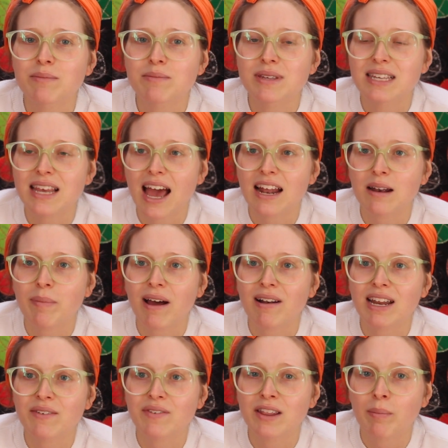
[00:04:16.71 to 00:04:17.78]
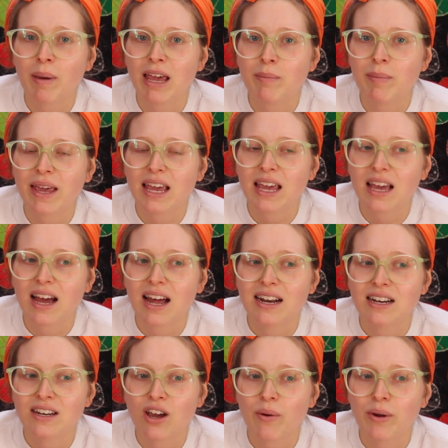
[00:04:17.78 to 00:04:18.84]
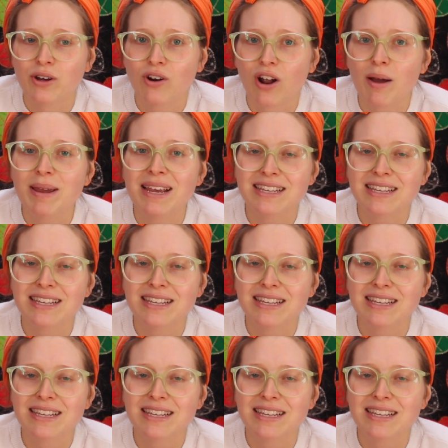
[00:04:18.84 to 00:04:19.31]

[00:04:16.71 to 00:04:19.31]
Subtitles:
I'm scared about leaving the baby and going on.